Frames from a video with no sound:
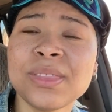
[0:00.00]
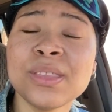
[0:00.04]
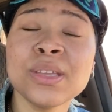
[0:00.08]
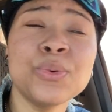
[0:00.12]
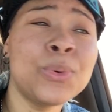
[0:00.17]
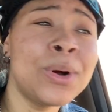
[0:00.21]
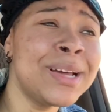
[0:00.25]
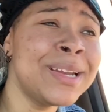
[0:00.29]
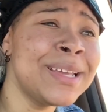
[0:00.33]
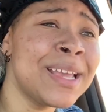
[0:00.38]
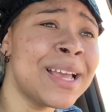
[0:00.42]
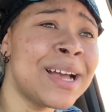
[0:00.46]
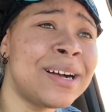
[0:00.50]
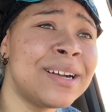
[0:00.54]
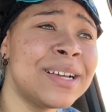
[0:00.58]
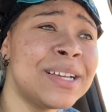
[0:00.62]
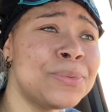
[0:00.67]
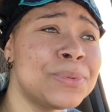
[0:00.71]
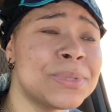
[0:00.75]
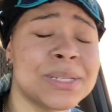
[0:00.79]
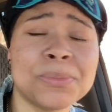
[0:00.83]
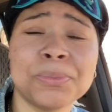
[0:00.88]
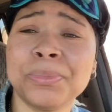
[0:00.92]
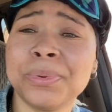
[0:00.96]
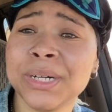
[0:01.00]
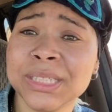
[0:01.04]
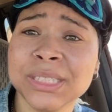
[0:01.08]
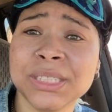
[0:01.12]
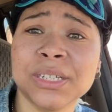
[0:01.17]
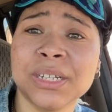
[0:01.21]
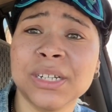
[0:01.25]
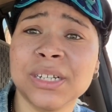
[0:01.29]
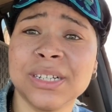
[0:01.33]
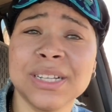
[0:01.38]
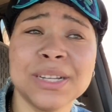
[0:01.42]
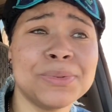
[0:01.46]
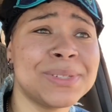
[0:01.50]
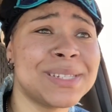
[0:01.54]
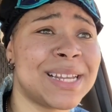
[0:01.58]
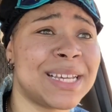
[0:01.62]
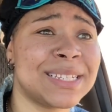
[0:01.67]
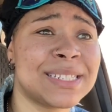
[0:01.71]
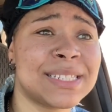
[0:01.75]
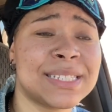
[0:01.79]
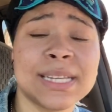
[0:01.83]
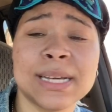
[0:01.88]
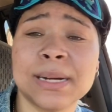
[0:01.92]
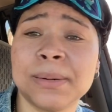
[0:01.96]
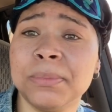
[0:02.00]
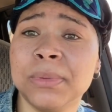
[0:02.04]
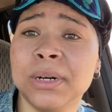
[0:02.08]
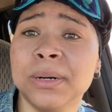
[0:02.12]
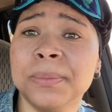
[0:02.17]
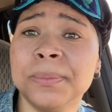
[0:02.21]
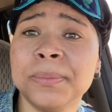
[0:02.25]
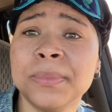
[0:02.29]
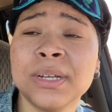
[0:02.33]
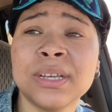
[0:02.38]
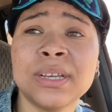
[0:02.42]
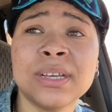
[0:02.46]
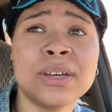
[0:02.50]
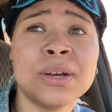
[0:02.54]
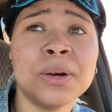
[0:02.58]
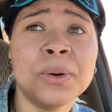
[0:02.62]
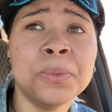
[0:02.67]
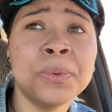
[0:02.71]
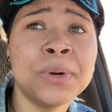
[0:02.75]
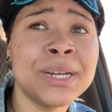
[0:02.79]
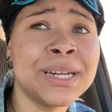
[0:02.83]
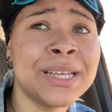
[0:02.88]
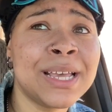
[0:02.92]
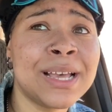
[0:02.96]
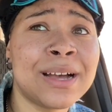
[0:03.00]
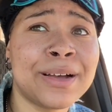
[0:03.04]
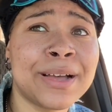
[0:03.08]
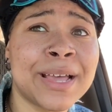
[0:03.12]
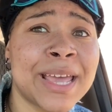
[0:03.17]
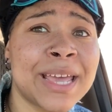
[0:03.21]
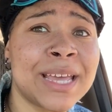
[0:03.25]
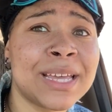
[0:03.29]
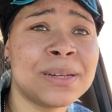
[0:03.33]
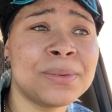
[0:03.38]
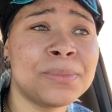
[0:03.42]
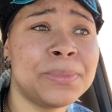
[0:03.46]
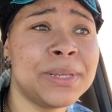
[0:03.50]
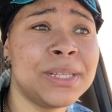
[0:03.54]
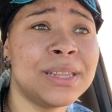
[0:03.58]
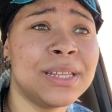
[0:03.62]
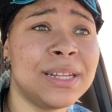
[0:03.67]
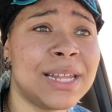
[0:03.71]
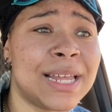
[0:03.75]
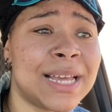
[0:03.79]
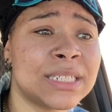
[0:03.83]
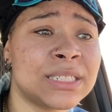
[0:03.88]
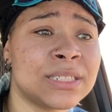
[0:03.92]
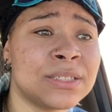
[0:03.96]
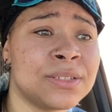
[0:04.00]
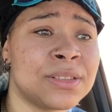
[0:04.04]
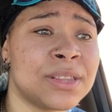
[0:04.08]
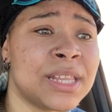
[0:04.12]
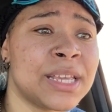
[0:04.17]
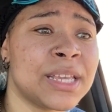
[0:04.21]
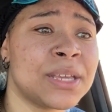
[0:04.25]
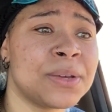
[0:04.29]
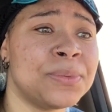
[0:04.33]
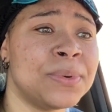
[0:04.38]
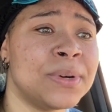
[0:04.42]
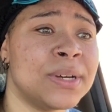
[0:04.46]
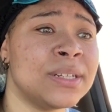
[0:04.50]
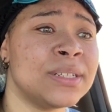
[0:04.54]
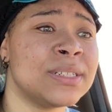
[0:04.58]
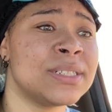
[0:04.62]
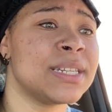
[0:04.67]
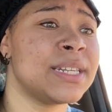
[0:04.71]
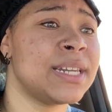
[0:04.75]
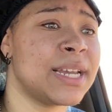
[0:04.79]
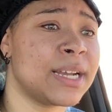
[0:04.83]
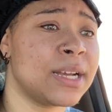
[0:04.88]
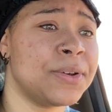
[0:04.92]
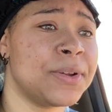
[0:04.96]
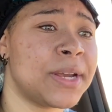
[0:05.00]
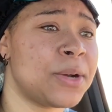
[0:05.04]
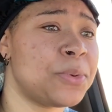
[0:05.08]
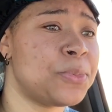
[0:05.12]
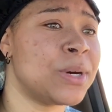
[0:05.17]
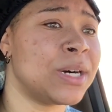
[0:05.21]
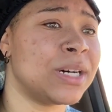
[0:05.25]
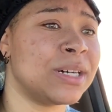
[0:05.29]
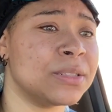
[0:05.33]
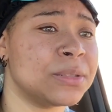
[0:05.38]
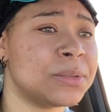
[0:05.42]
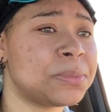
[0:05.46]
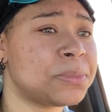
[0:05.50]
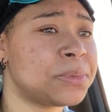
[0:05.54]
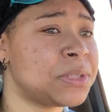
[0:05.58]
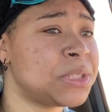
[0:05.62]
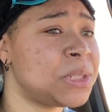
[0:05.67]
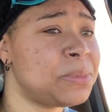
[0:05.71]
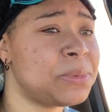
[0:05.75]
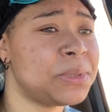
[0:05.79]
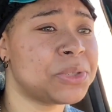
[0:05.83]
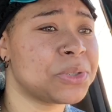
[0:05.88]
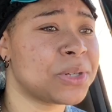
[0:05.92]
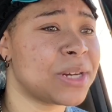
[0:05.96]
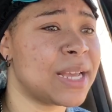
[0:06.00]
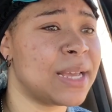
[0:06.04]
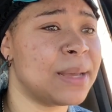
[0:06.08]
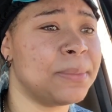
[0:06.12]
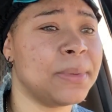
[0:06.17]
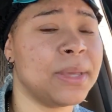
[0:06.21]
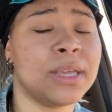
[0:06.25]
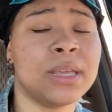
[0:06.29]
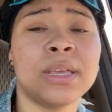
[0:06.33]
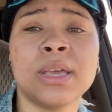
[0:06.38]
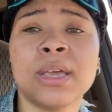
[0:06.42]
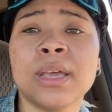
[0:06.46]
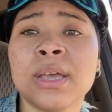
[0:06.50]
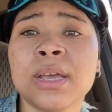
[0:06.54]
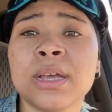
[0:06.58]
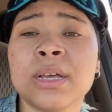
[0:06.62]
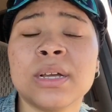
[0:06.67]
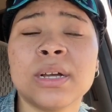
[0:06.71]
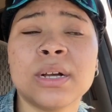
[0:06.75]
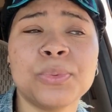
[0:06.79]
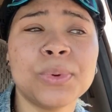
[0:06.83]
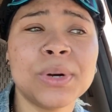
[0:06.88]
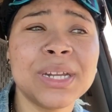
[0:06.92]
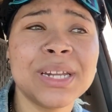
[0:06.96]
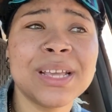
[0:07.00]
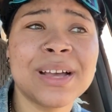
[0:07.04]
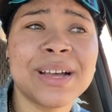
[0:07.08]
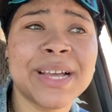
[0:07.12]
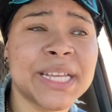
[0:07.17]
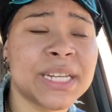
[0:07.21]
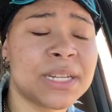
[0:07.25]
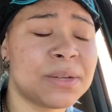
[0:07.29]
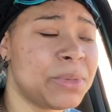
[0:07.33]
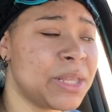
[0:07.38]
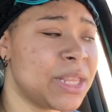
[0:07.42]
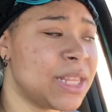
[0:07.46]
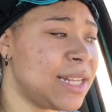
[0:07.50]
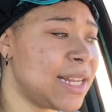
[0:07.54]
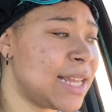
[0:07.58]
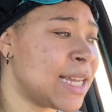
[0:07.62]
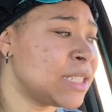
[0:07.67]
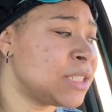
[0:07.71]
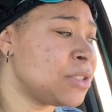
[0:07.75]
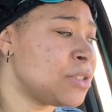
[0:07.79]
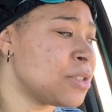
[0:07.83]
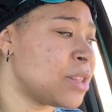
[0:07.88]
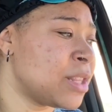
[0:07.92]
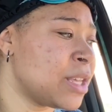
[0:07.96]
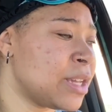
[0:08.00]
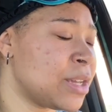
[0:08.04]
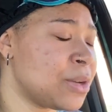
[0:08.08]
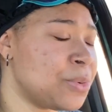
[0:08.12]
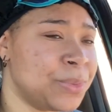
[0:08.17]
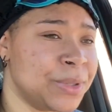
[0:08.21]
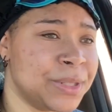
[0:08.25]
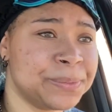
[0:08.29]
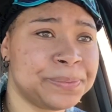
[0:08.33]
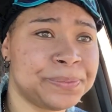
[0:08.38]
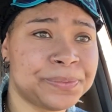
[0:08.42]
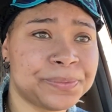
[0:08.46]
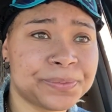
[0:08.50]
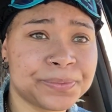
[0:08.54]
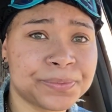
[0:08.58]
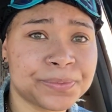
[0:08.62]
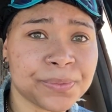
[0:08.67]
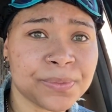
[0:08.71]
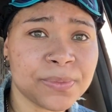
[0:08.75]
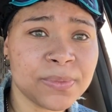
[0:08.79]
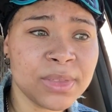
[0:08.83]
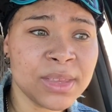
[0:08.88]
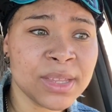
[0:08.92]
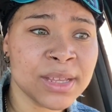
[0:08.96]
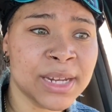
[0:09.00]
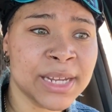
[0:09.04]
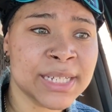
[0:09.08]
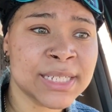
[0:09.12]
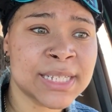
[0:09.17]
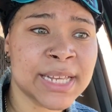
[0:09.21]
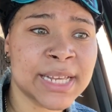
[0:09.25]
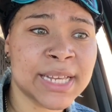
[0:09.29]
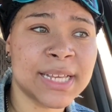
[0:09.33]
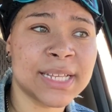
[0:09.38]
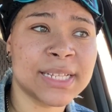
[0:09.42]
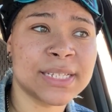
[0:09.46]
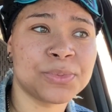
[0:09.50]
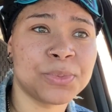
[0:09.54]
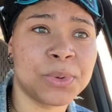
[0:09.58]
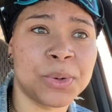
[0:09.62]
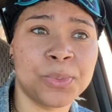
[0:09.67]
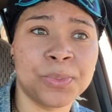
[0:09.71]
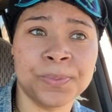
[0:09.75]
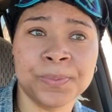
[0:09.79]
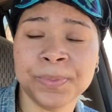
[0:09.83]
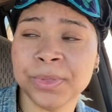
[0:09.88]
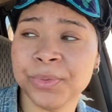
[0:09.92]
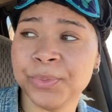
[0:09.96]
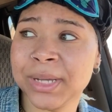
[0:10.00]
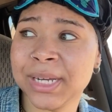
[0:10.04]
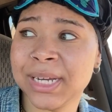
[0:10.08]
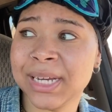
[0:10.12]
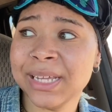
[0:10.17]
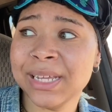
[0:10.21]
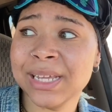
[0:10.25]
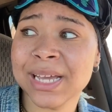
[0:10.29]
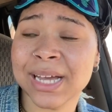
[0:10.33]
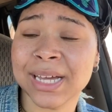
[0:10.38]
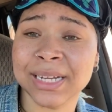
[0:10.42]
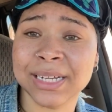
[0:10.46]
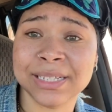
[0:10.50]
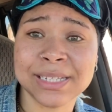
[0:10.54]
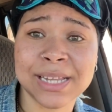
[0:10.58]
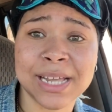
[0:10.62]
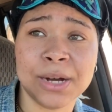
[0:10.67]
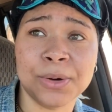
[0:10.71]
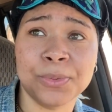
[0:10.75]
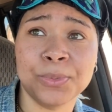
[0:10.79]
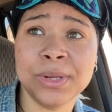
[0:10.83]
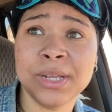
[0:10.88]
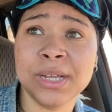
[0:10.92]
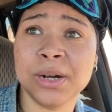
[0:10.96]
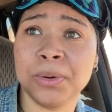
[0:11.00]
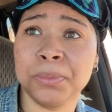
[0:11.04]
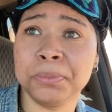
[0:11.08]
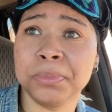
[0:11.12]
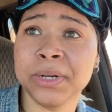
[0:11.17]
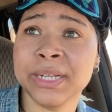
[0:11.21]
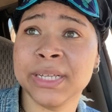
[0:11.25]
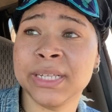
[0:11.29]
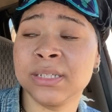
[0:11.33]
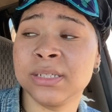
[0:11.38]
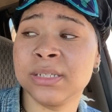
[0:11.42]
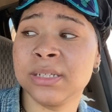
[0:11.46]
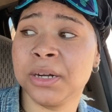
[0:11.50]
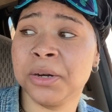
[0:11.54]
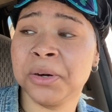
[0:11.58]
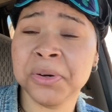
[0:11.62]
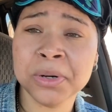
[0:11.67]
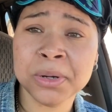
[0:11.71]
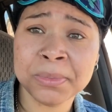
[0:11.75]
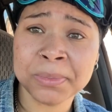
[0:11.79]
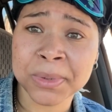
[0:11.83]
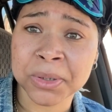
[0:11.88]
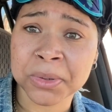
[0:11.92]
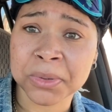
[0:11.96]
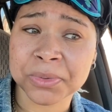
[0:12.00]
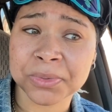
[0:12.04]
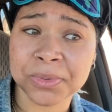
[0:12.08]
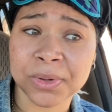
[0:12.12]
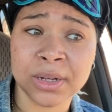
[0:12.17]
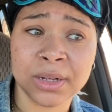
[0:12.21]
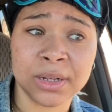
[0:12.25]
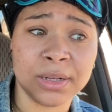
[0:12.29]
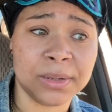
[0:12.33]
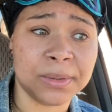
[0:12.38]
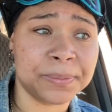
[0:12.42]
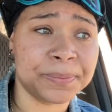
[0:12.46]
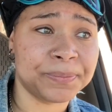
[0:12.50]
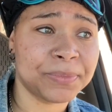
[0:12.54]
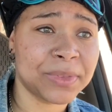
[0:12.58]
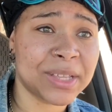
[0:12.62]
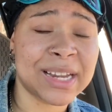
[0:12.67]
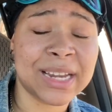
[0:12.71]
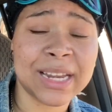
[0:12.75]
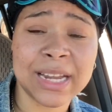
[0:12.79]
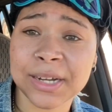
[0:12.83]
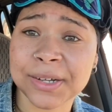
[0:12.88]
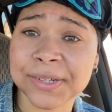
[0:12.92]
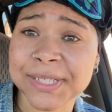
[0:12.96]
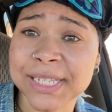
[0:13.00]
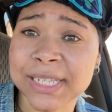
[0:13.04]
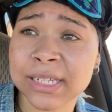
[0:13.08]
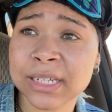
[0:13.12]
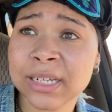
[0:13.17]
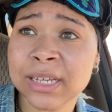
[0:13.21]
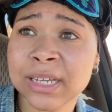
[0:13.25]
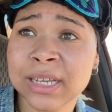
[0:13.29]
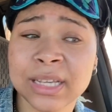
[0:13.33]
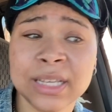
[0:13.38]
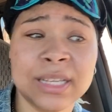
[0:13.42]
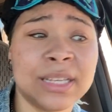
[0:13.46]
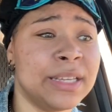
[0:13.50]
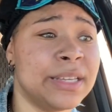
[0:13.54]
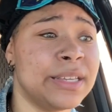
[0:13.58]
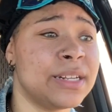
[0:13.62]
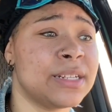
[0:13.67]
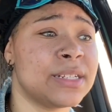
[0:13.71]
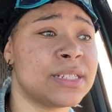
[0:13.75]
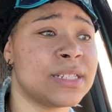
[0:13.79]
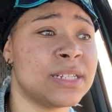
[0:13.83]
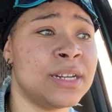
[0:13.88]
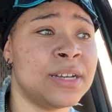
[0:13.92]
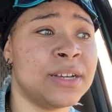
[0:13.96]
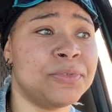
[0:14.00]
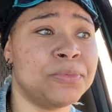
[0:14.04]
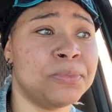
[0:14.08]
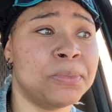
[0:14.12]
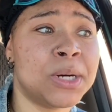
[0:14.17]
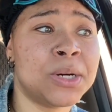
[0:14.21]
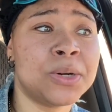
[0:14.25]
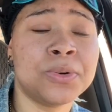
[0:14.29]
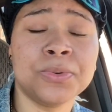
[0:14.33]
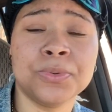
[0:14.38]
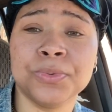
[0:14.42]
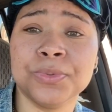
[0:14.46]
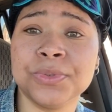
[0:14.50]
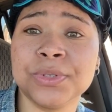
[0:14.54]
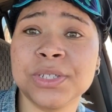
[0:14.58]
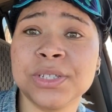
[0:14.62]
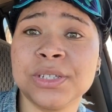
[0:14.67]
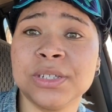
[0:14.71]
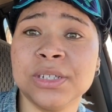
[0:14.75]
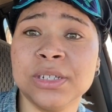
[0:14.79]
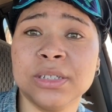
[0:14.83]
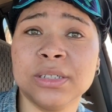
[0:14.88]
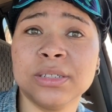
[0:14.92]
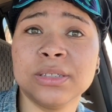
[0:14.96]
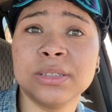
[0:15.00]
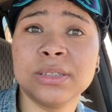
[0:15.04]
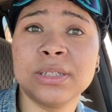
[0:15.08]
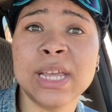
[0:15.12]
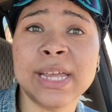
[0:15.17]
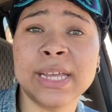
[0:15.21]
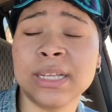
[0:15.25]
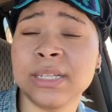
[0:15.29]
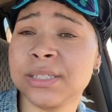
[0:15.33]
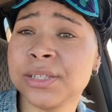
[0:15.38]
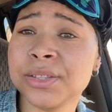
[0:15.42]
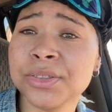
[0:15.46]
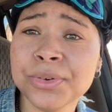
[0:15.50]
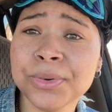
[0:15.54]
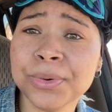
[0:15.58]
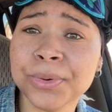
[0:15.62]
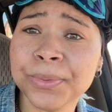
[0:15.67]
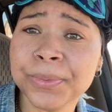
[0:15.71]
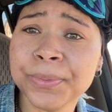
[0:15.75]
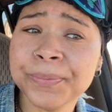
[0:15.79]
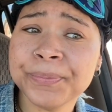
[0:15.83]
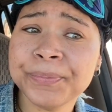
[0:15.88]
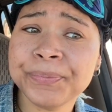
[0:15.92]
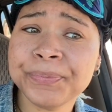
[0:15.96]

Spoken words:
One of y'all, it was a bunch of girls. It was like 7 of them. One of y'all had to be the logical thinking one. See, there go that wasp. She be trying me. One of y'all had to be the logical thinking one that says, well, when Leon is out, we gonna break into the hormone closet, get us enough moans to take us through,